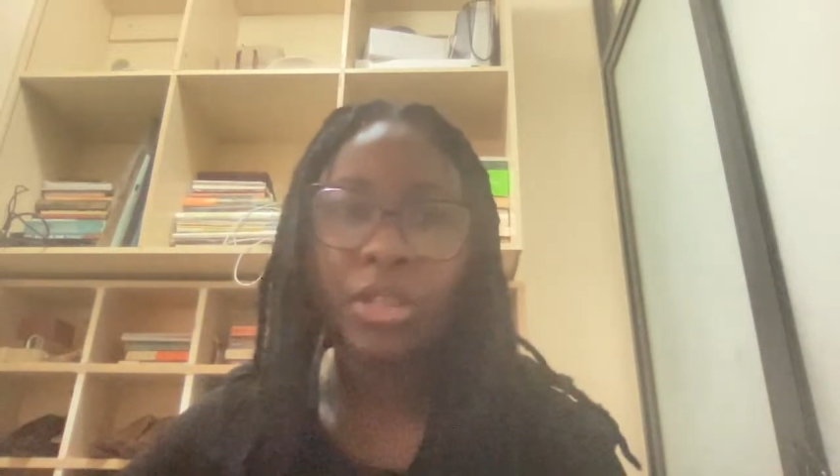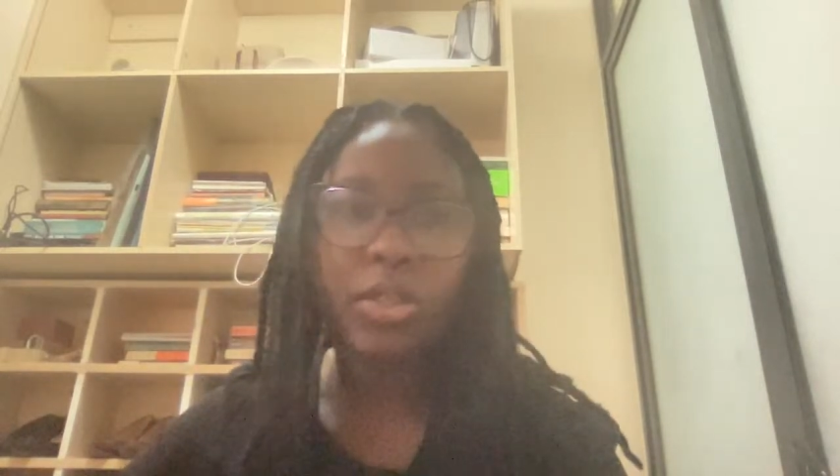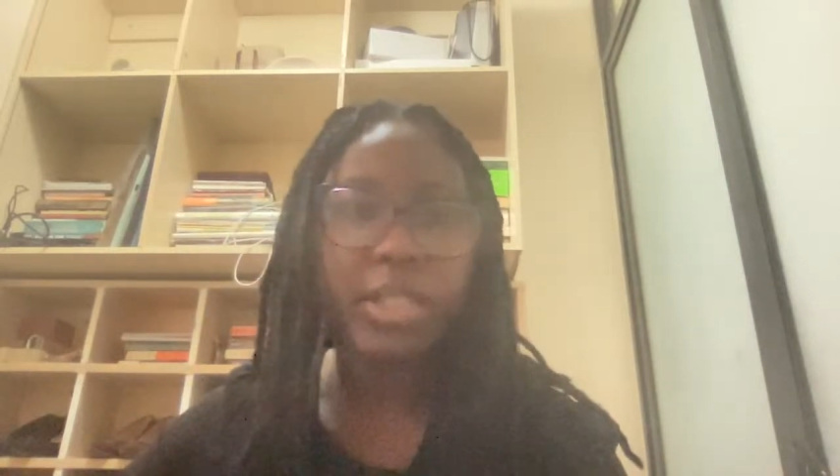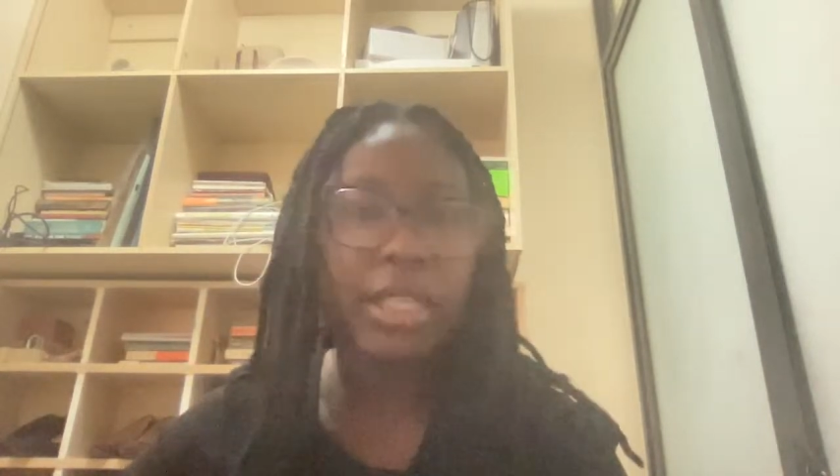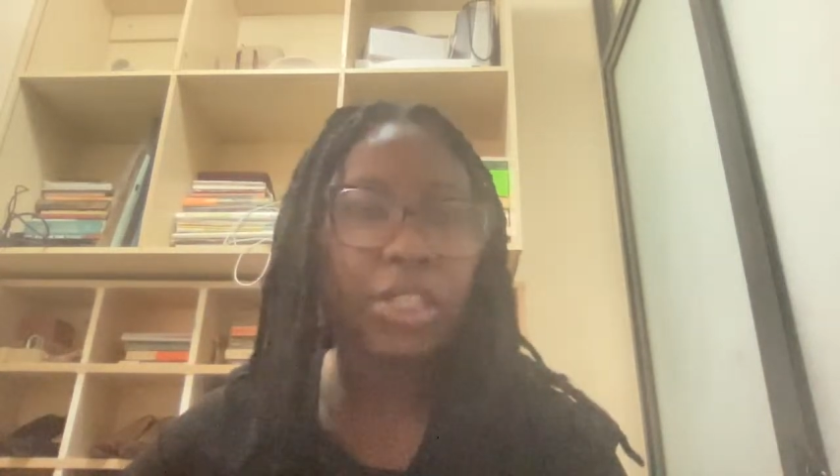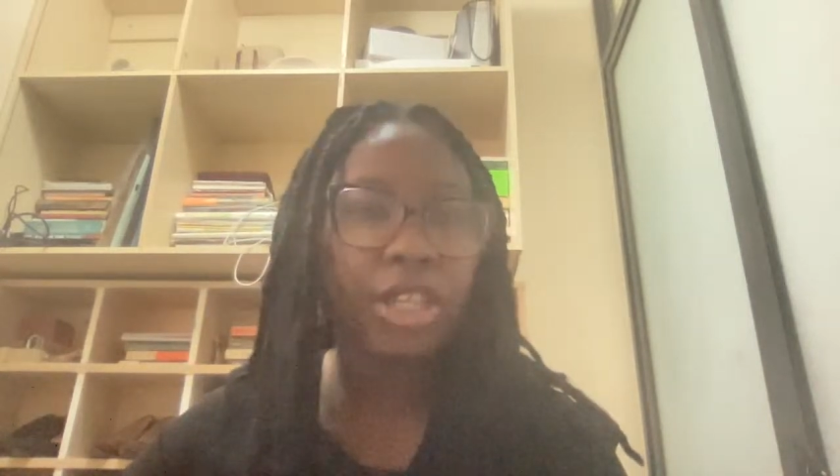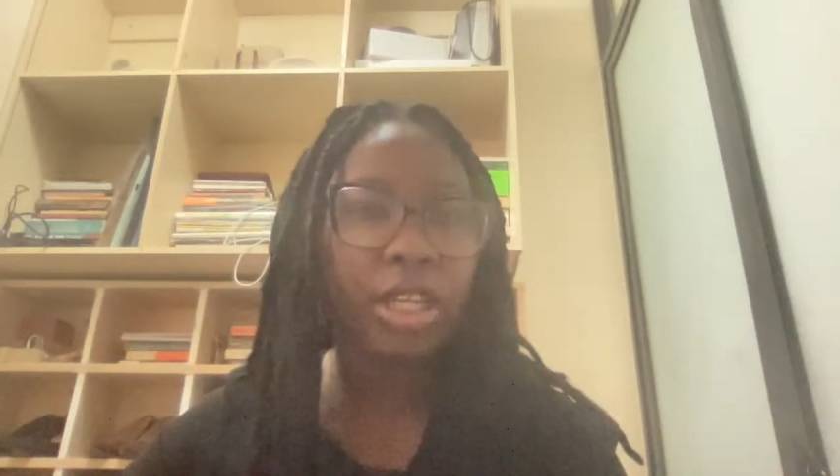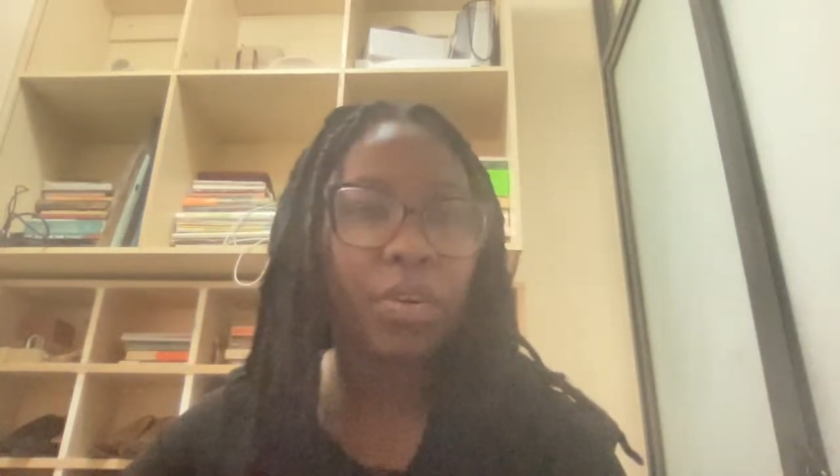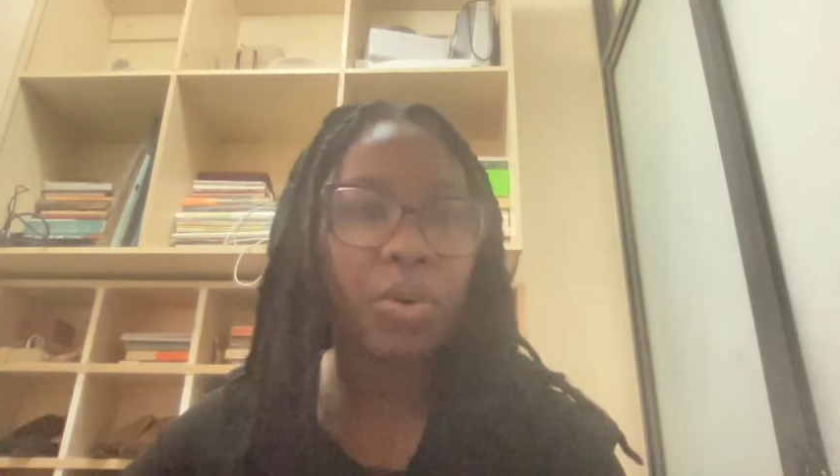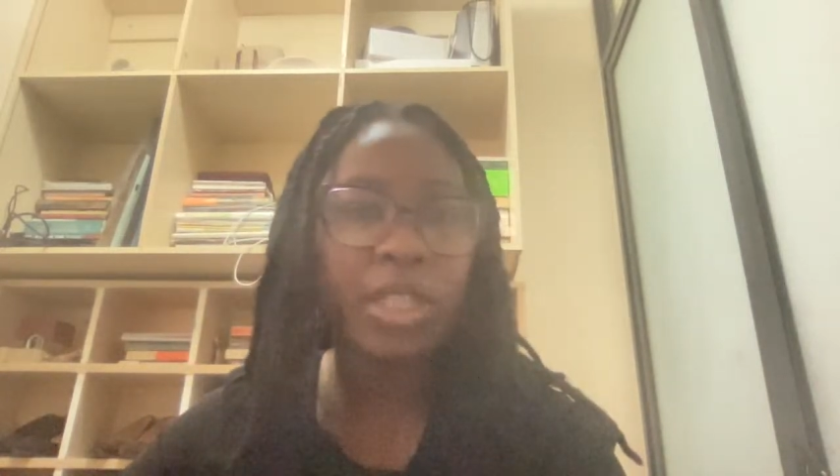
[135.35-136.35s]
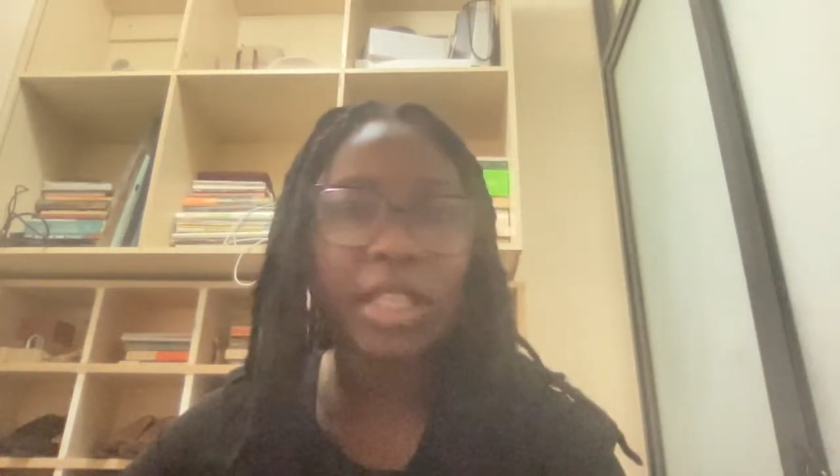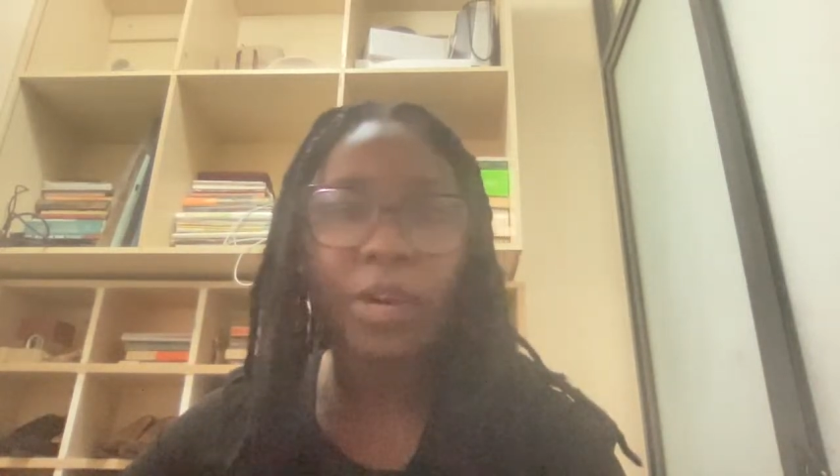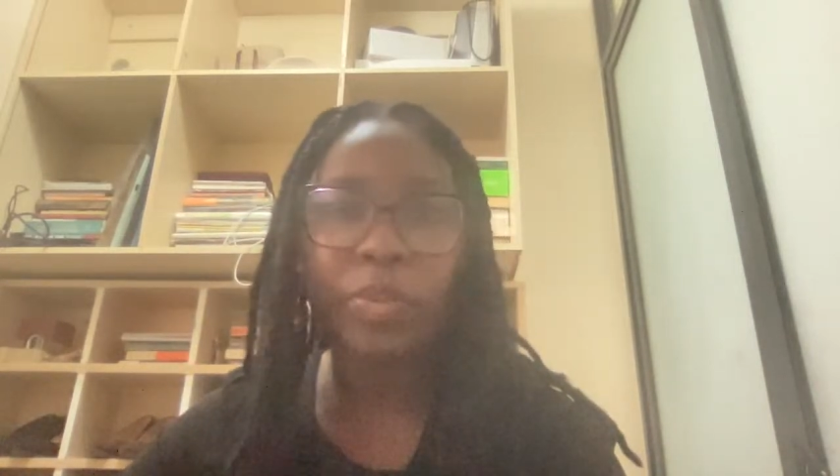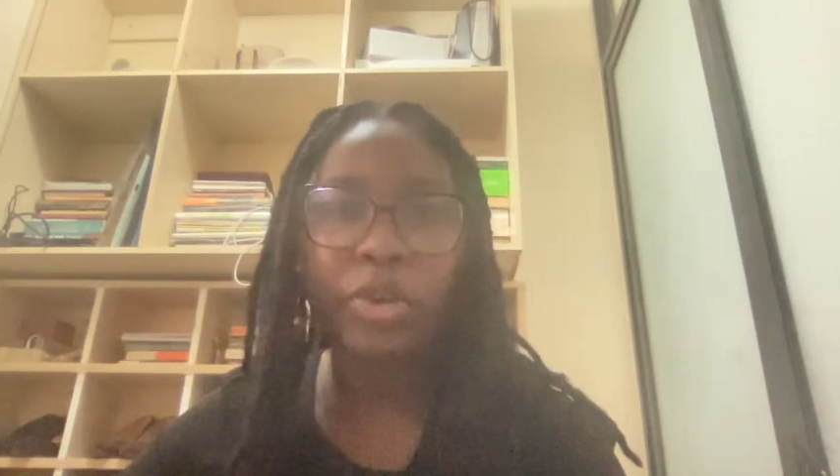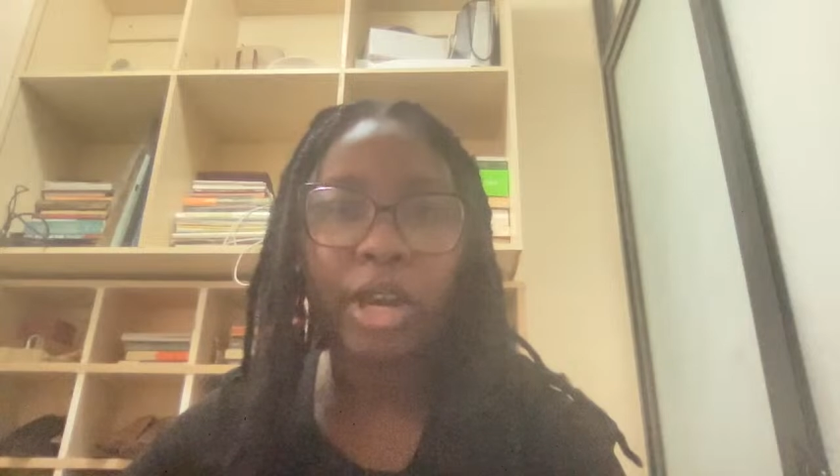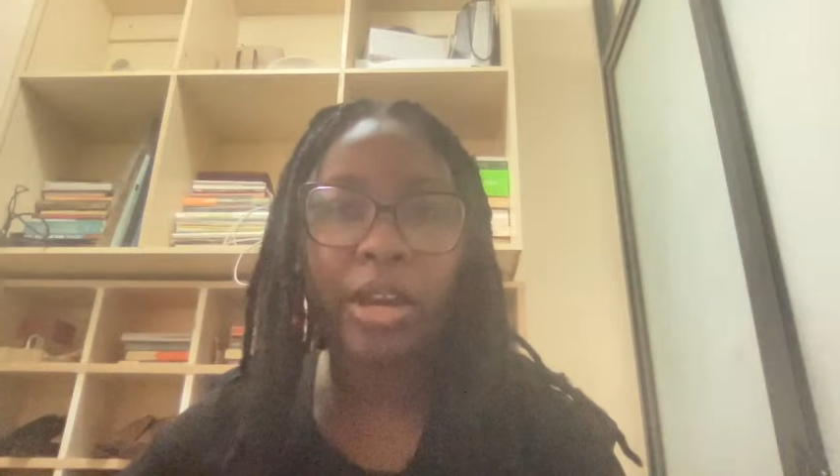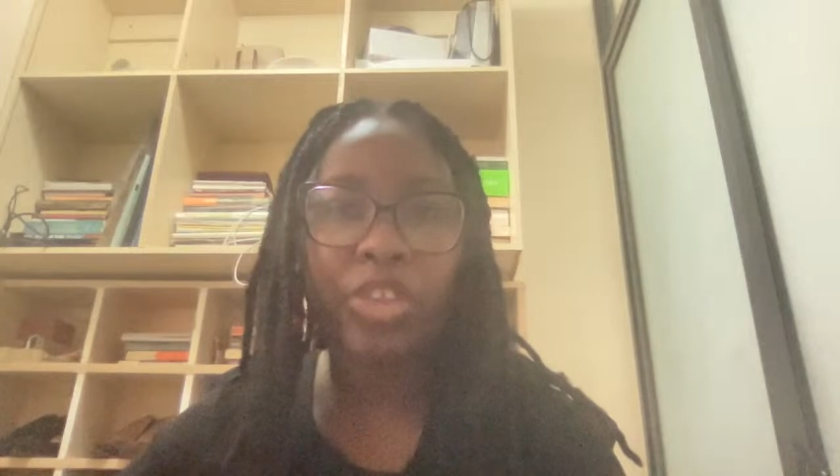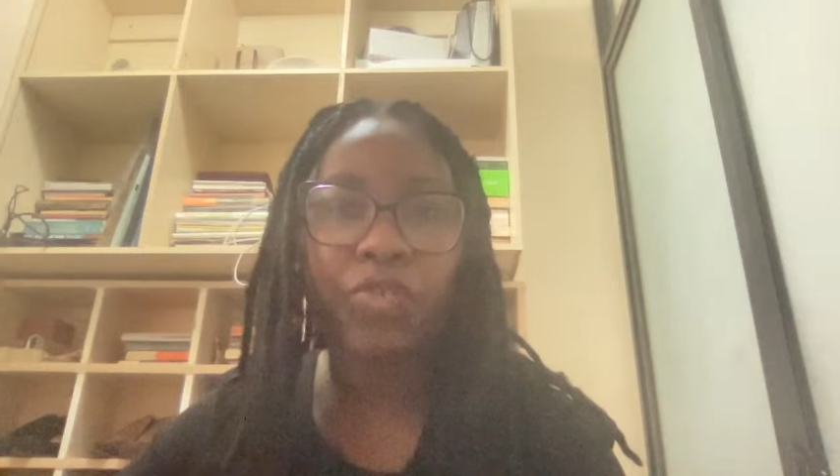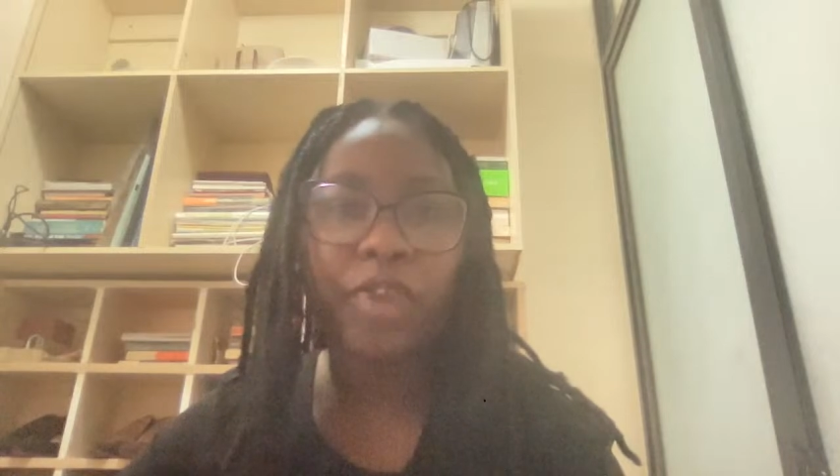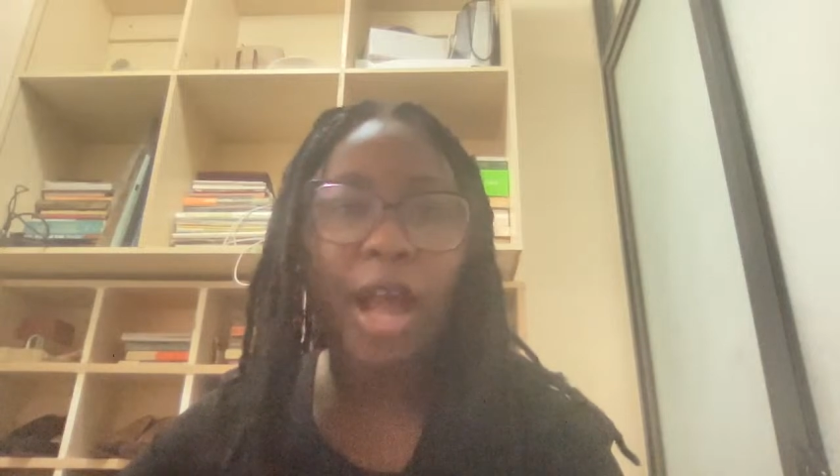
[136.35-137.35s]
So essentially what a
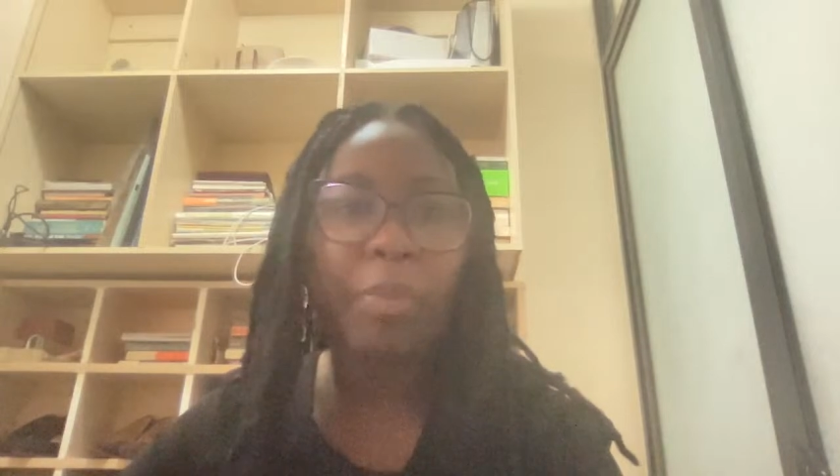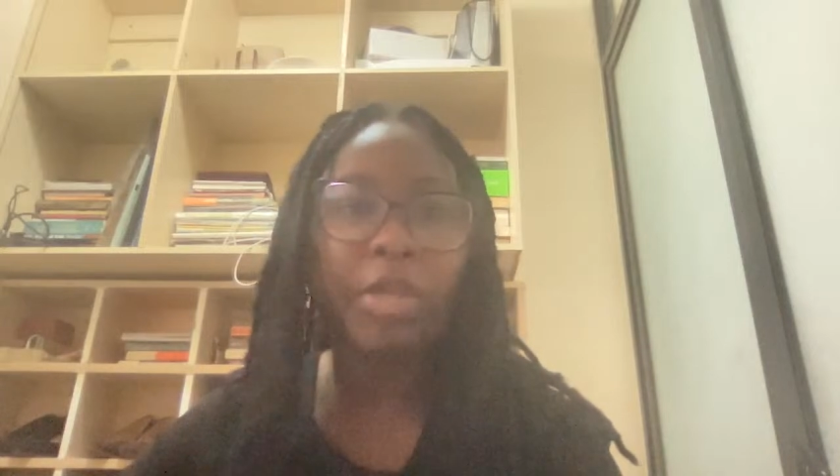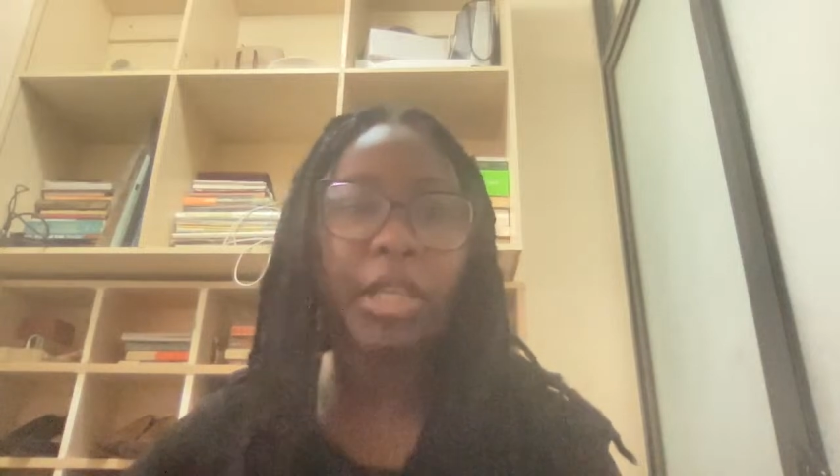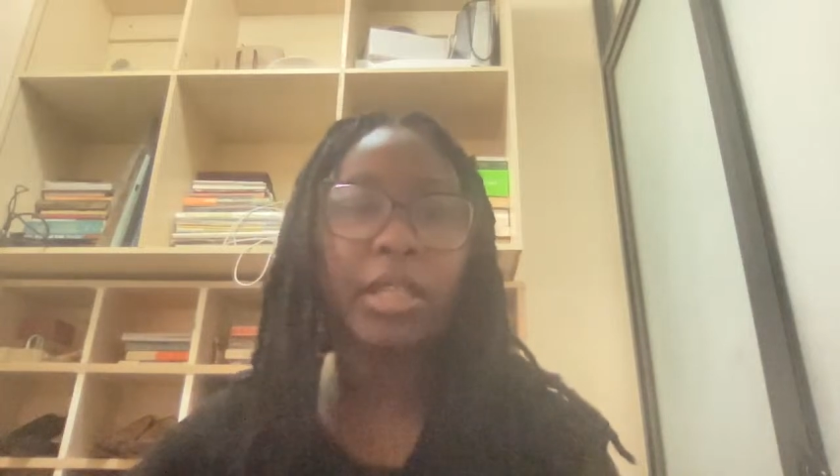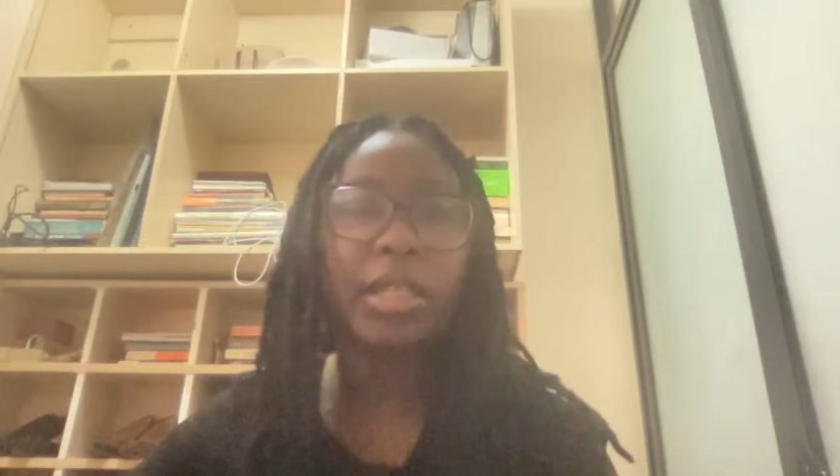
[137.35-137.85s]
brokerage firm